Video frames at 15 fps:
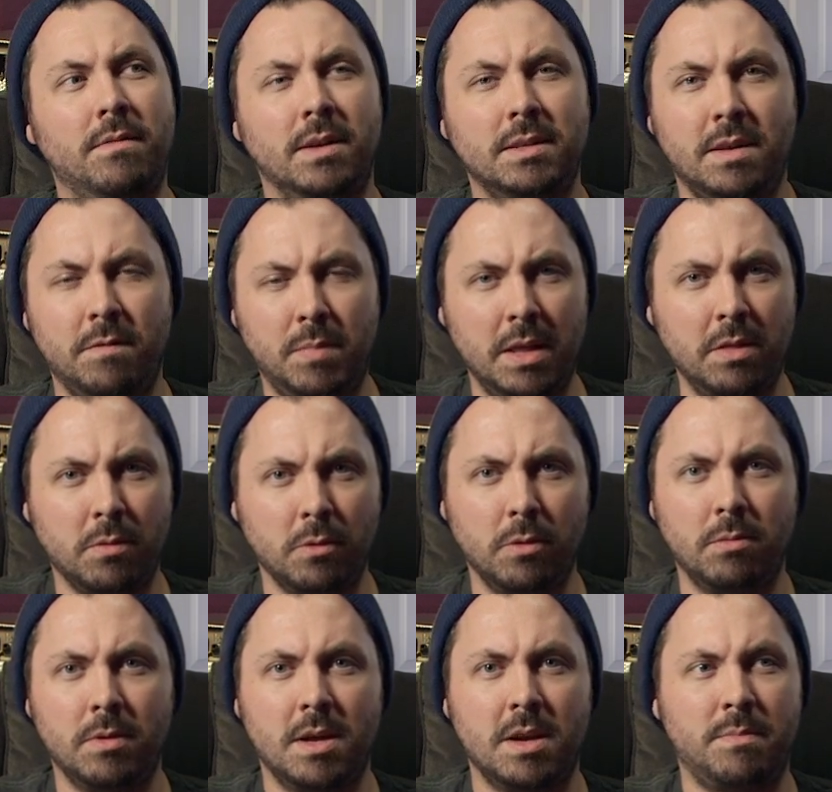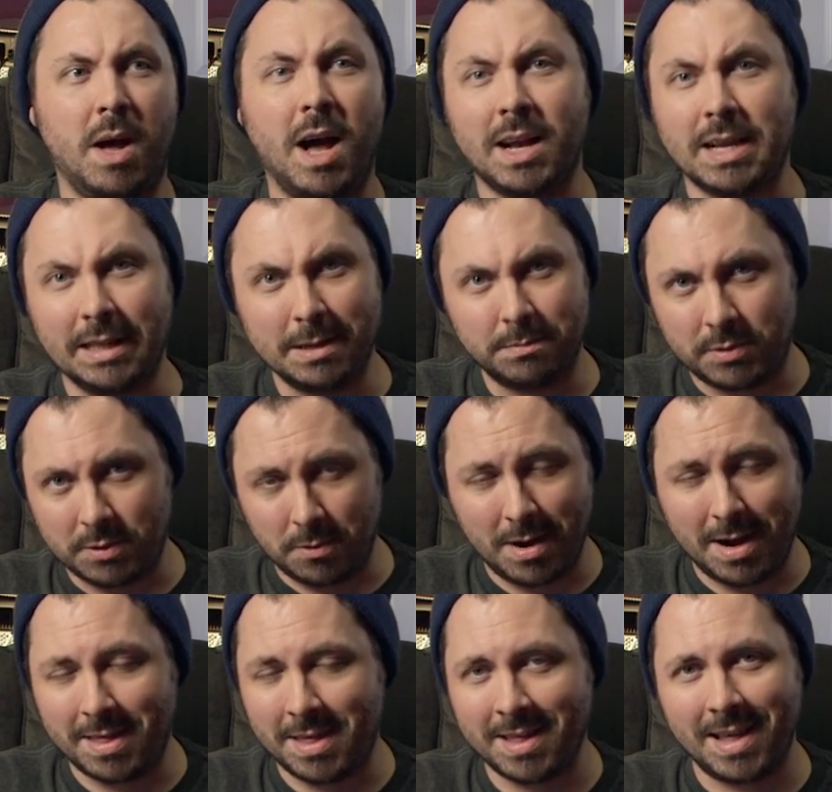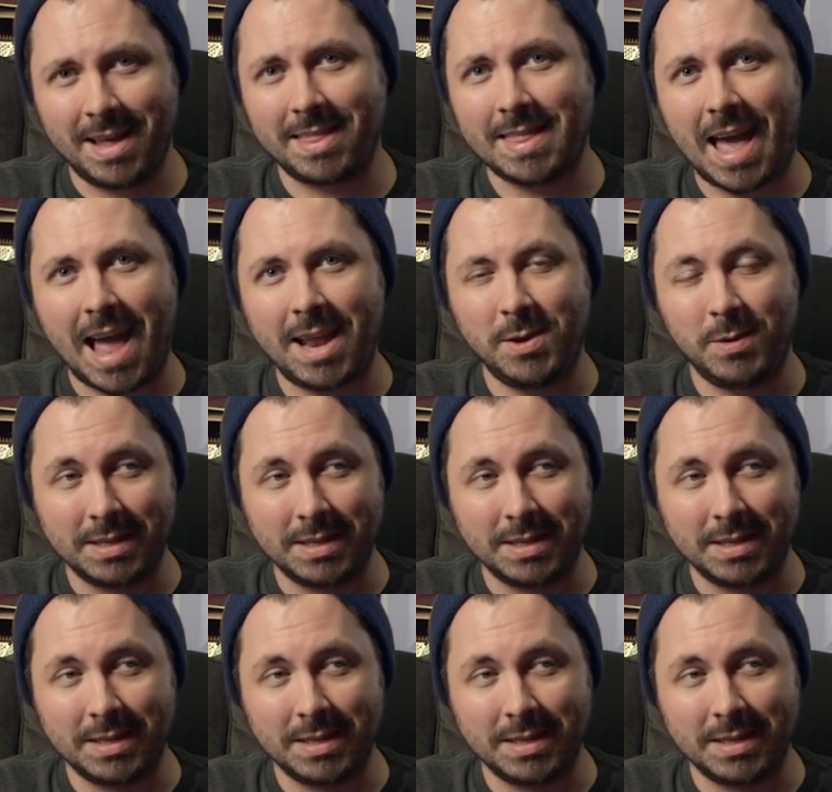of us have been through an apocalypse or anything like that.